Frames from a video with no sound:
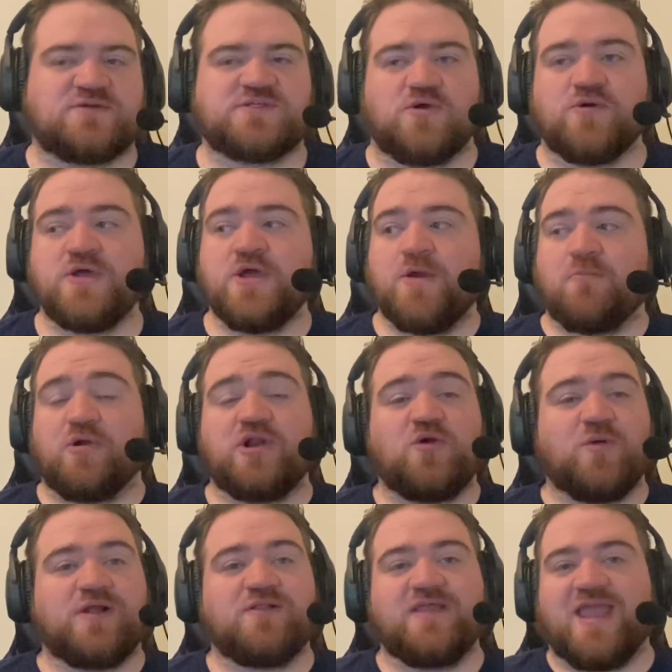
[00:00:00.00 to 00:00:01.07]
So pretty
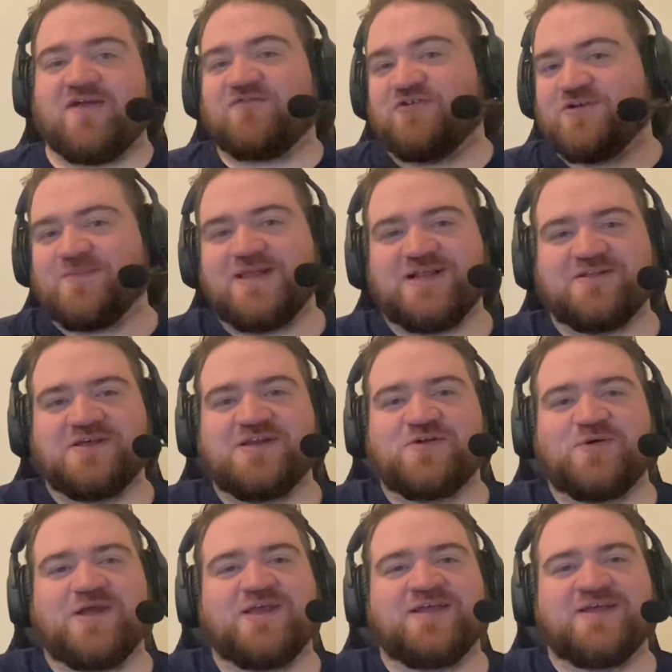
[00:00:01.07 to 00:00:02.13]
quickly after immediately
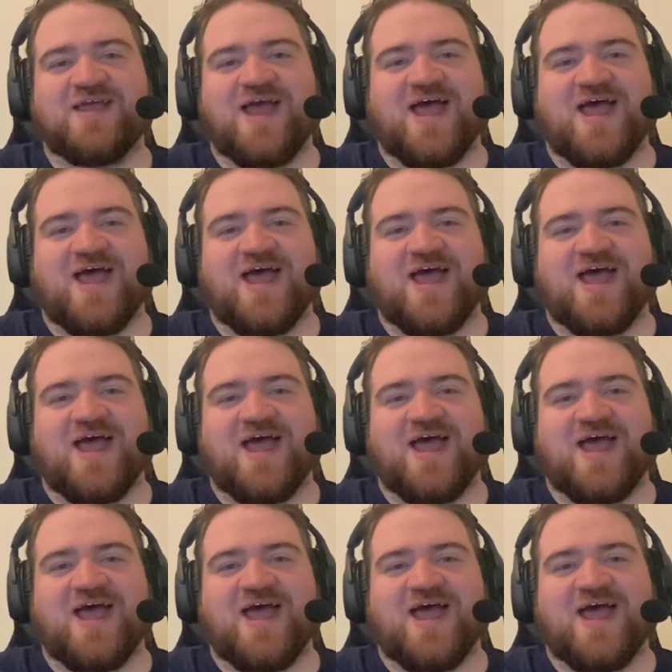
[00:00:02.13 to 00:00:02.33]
doing